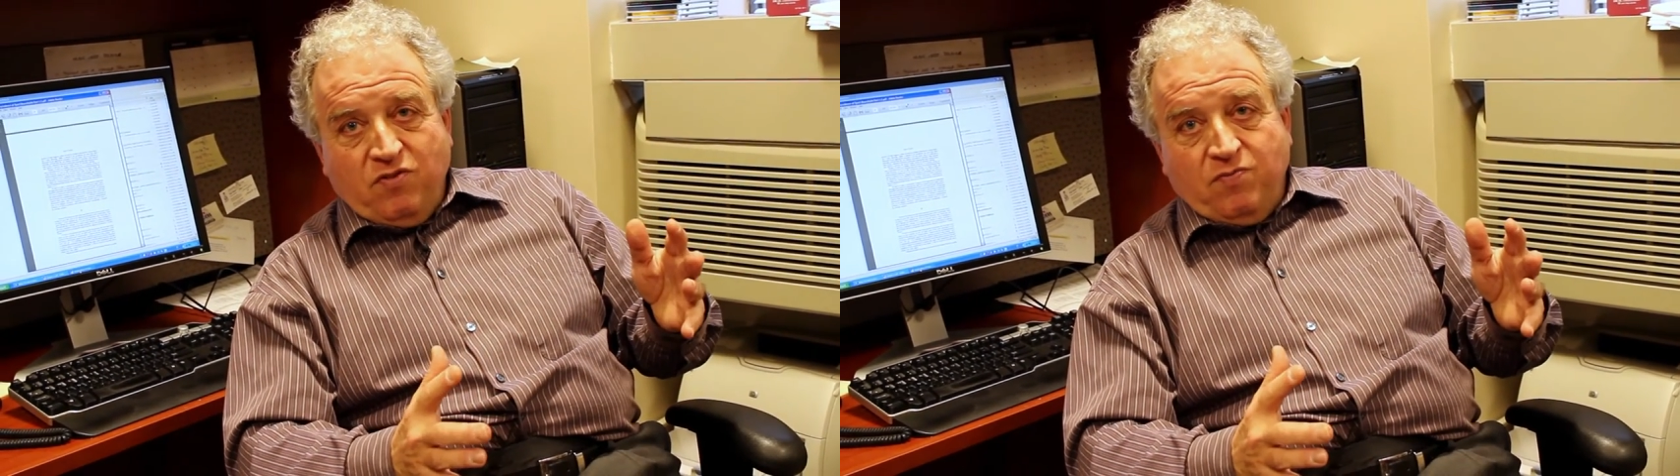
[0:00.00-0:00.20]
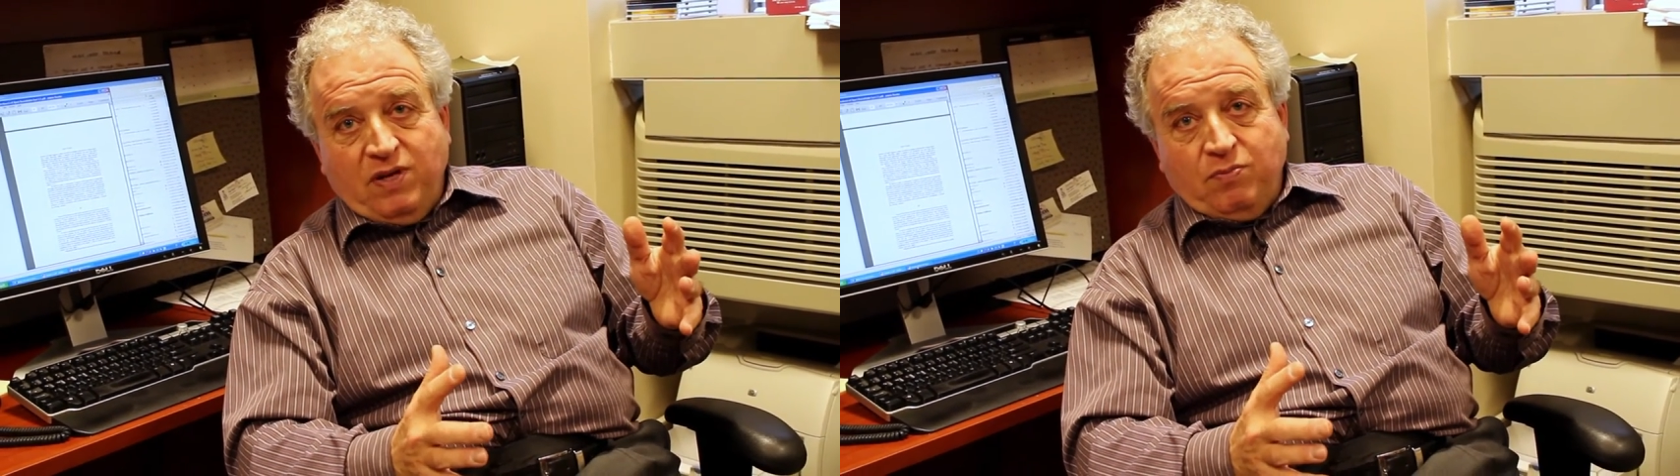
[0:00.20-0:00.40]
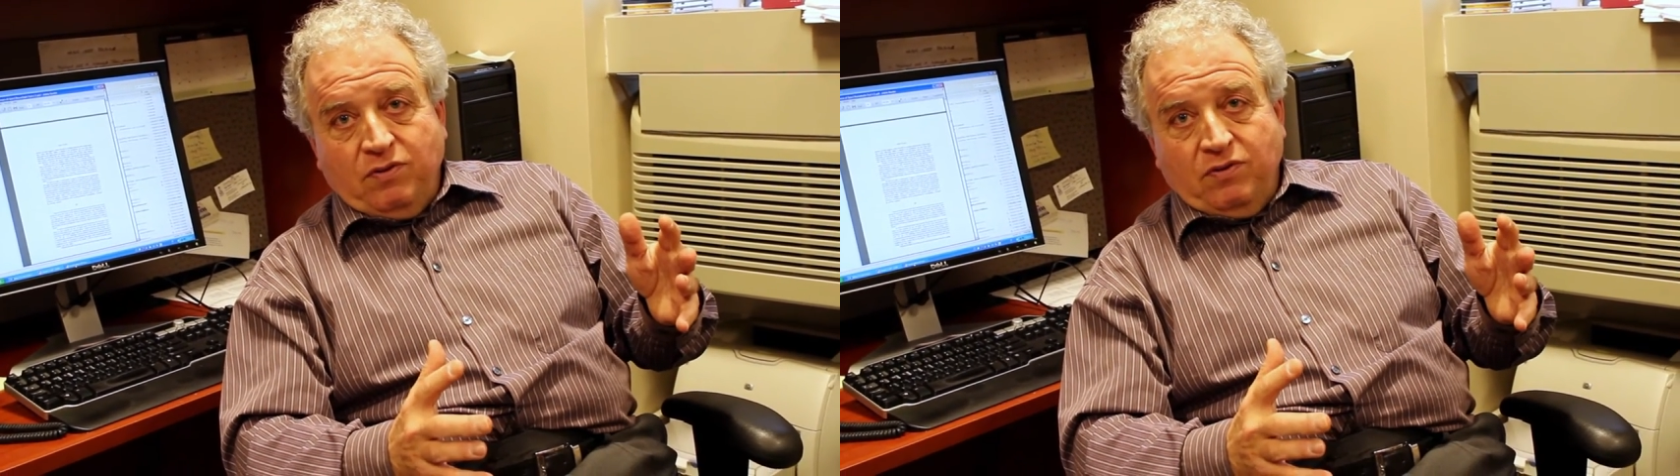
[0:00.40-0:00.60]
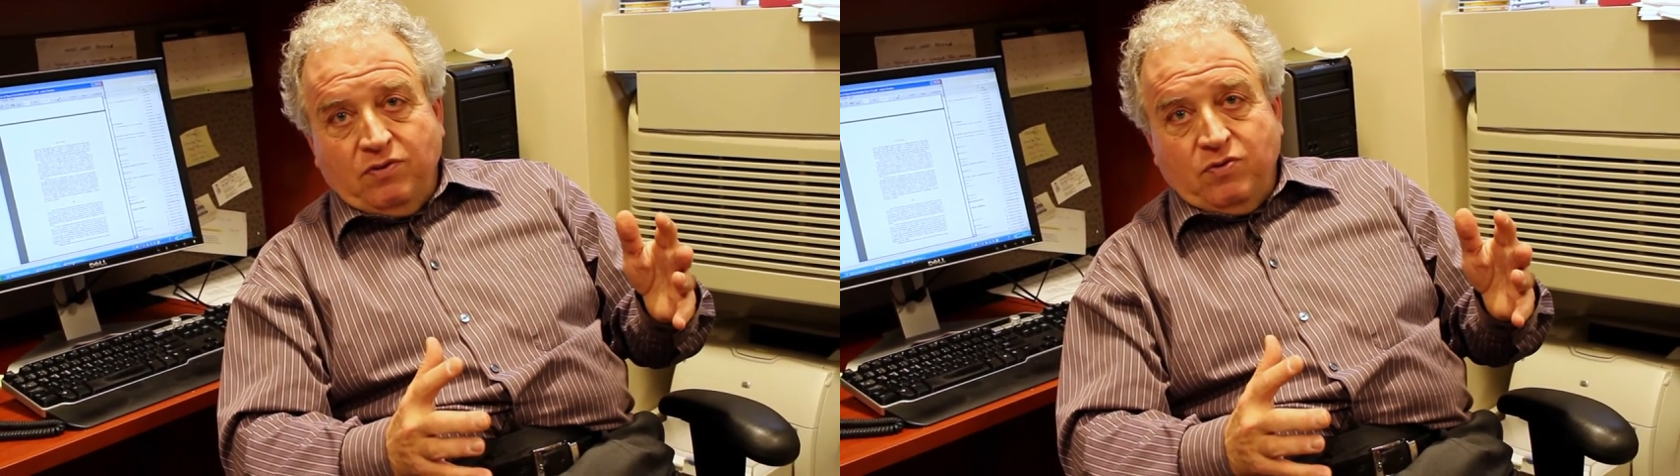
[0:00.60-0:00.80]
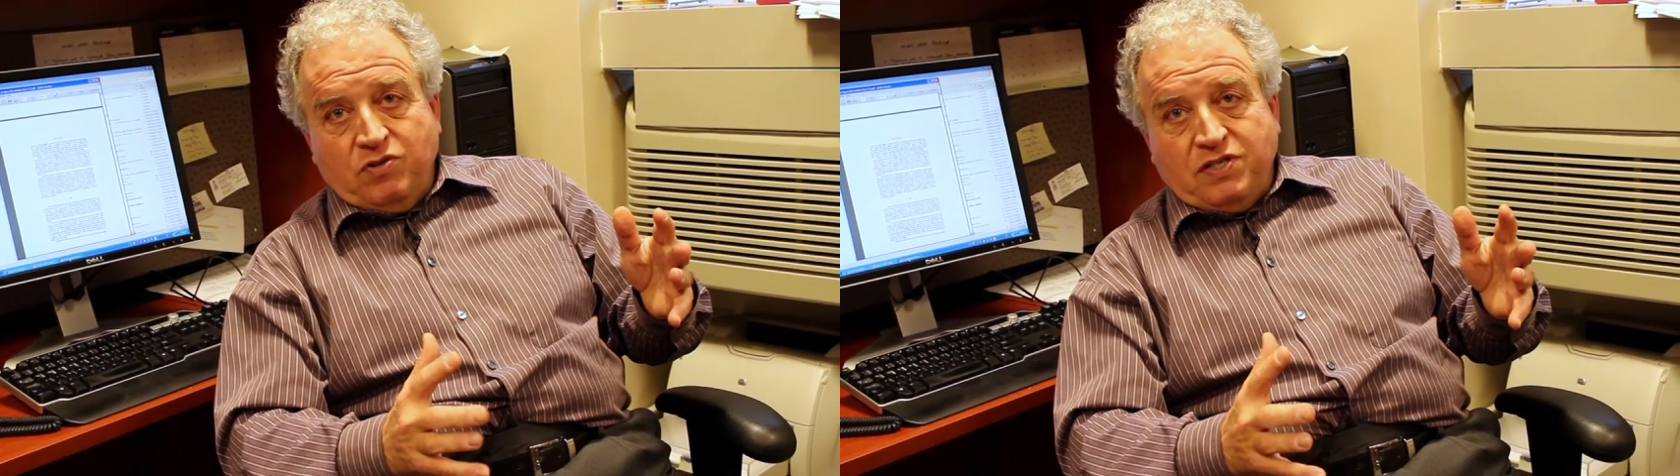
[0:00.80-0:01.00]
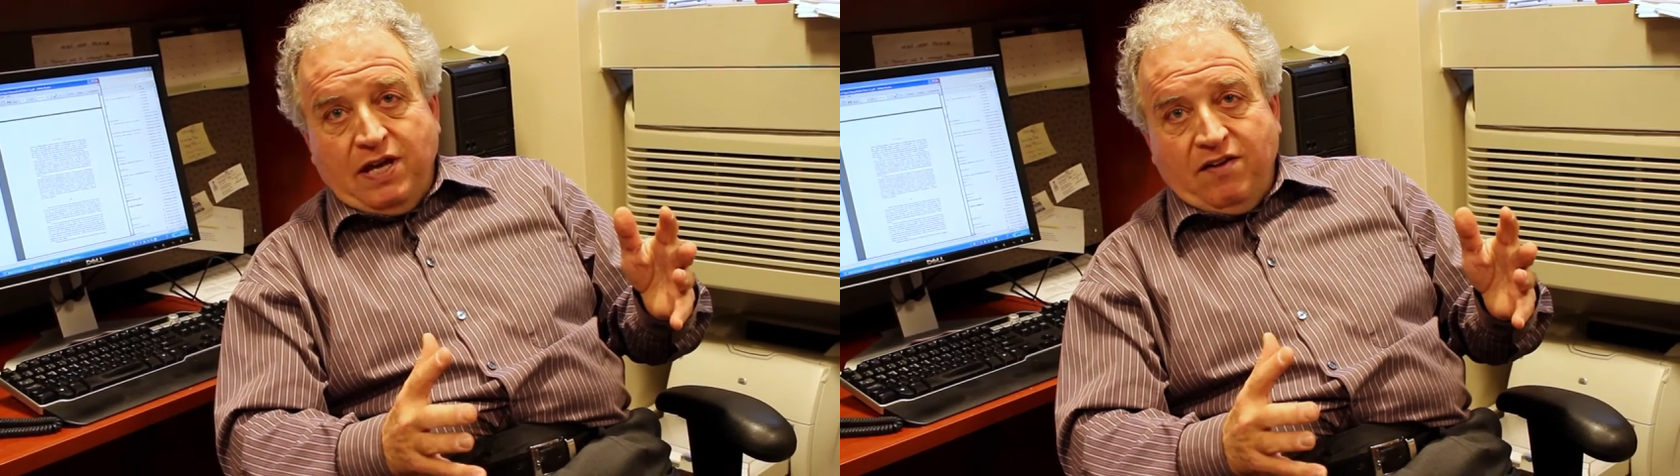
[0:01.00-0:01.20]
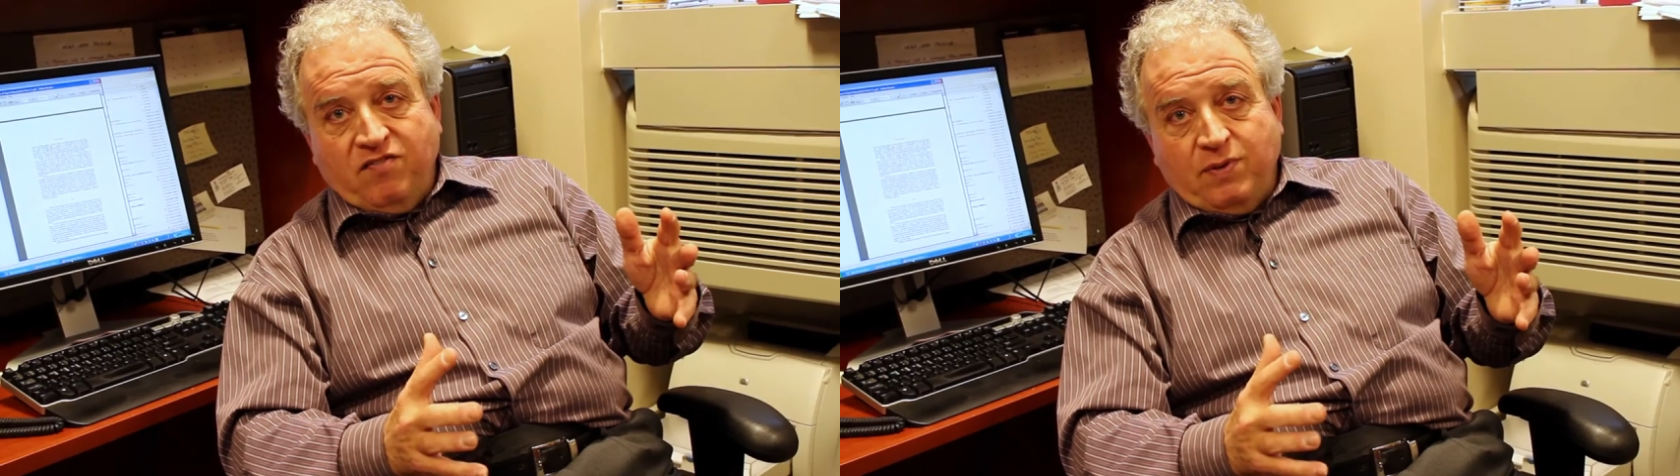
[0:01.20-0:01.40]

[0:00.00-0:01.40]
of people who are saved.